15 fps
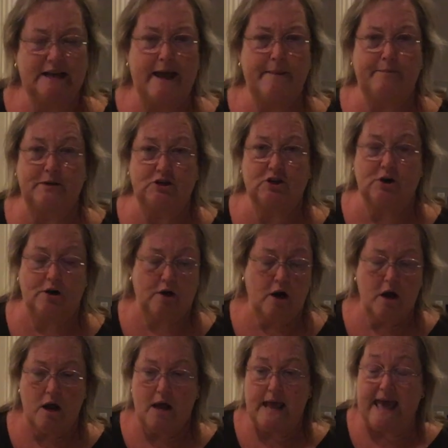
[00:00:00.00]
temperature,
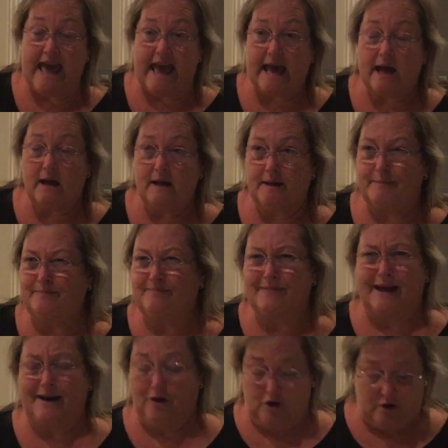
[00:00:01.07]
I
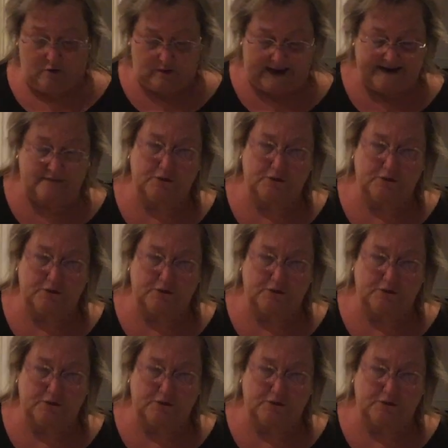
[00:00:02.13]
don't know, like